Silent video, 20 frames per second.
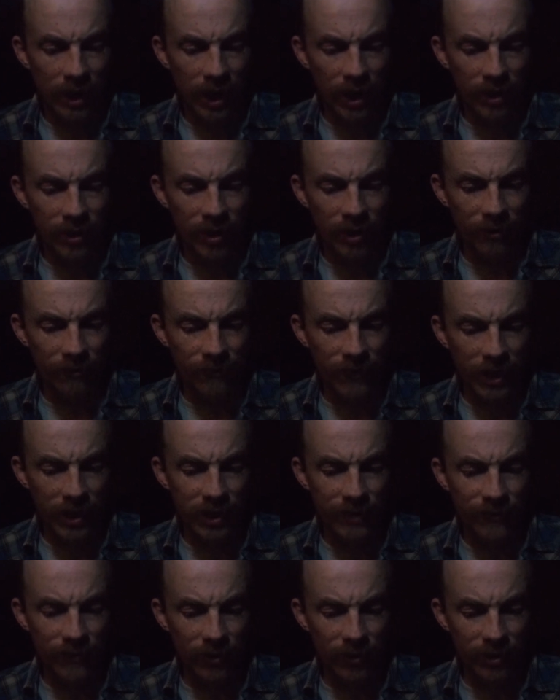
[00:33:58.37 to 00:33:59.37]
and then a
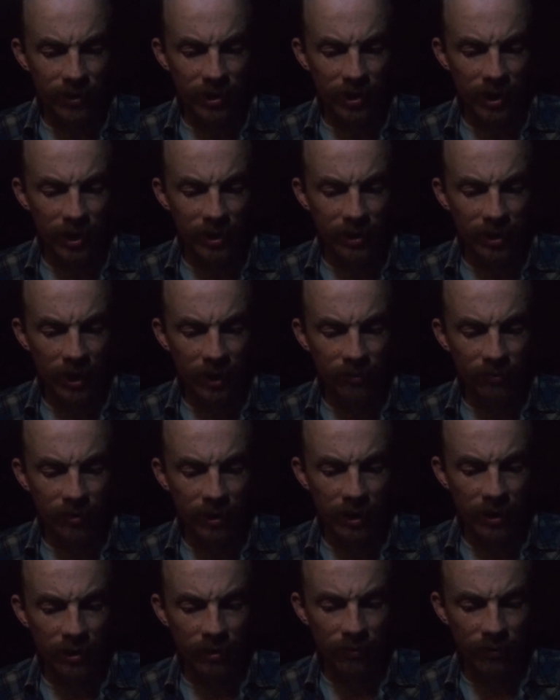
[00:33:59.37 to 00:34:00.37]
vengeful geek like
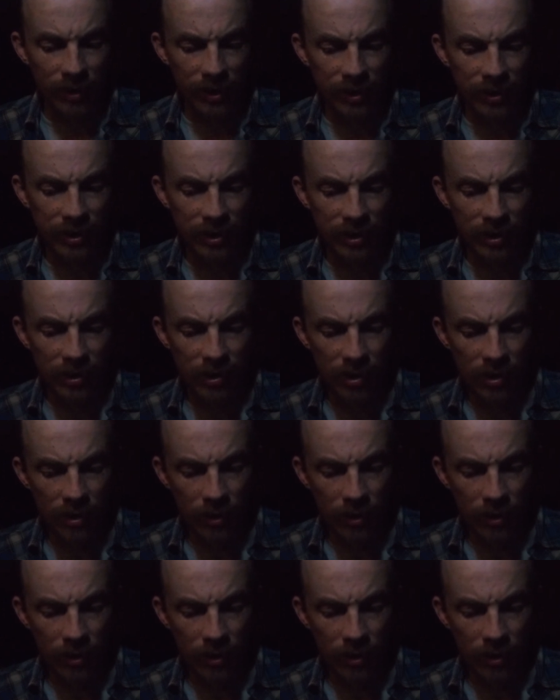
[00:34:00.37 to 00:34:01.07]
Rehnquist.